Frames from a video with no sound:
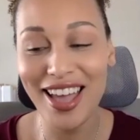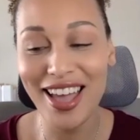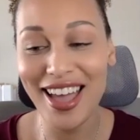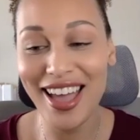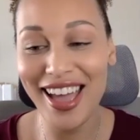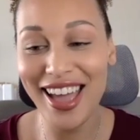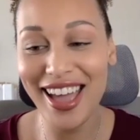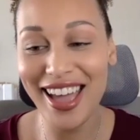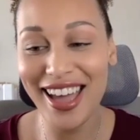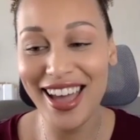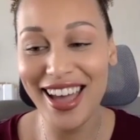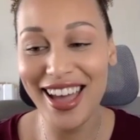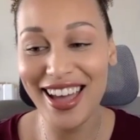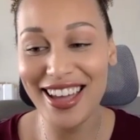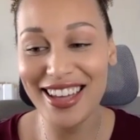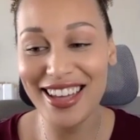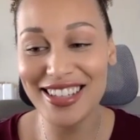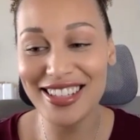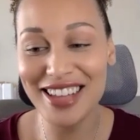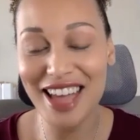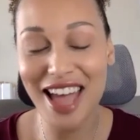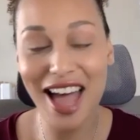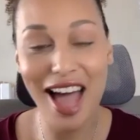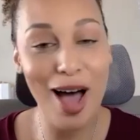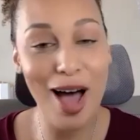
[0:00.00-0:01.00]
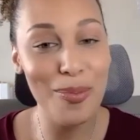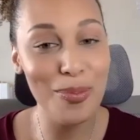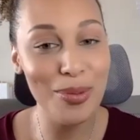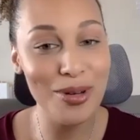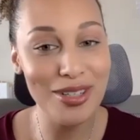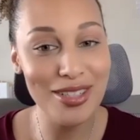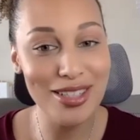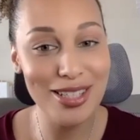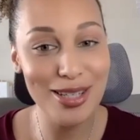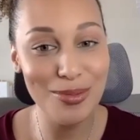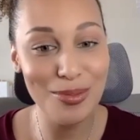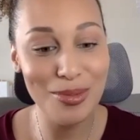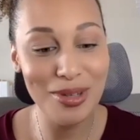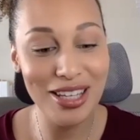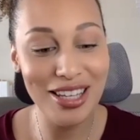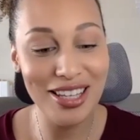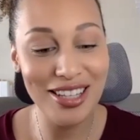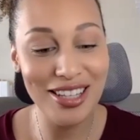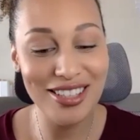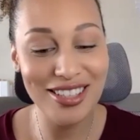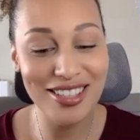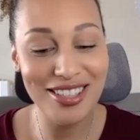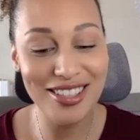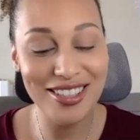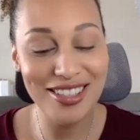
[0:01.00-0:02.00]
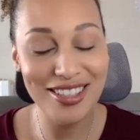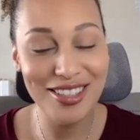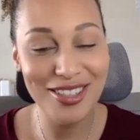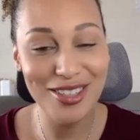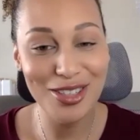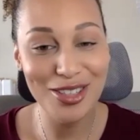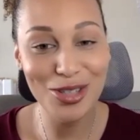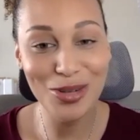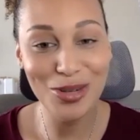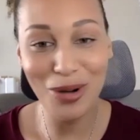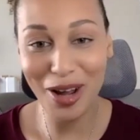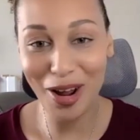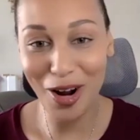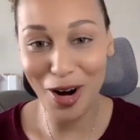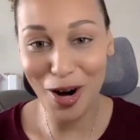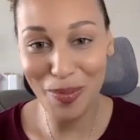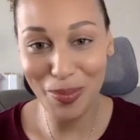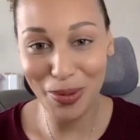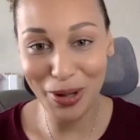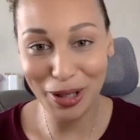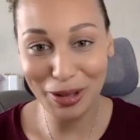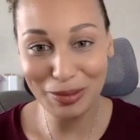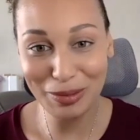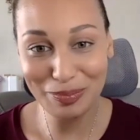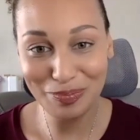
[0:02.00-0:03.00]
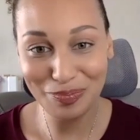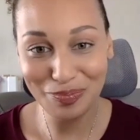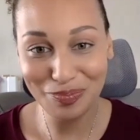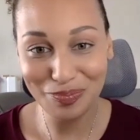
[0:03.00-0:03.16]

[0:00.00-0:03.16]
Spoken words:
and happened to meet Joy Harper